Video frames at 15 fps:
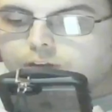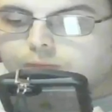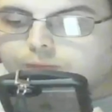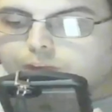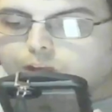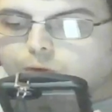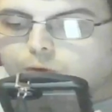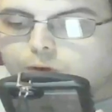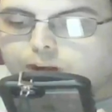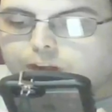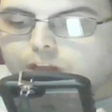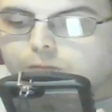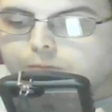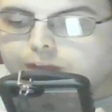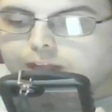They were
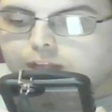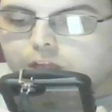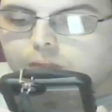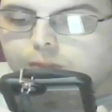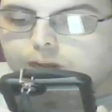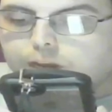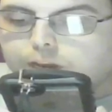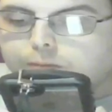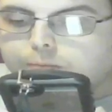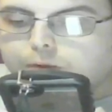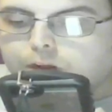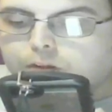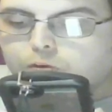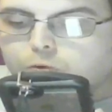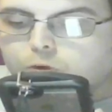expecting the
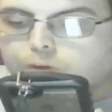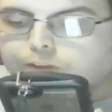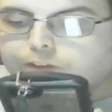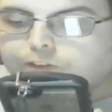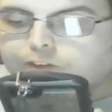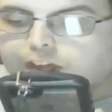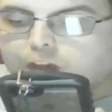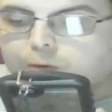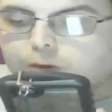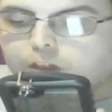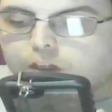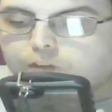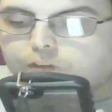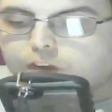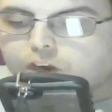commander of the Flower
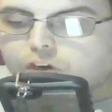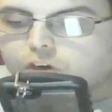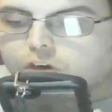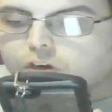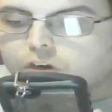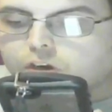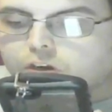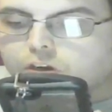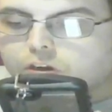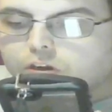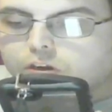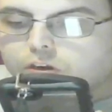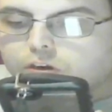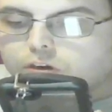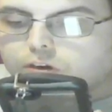Division,
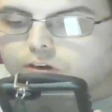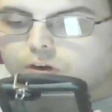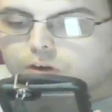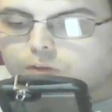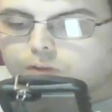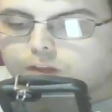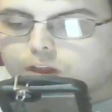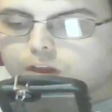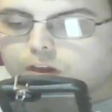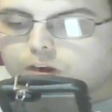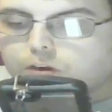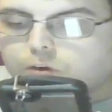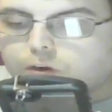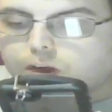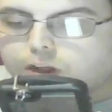not the
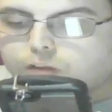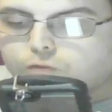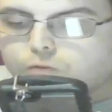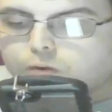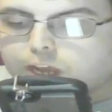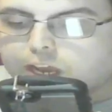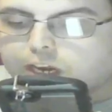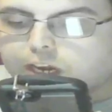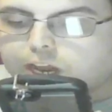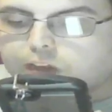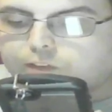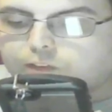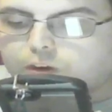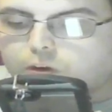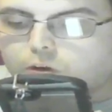not his rookie
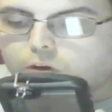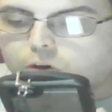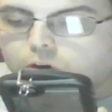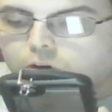nephew,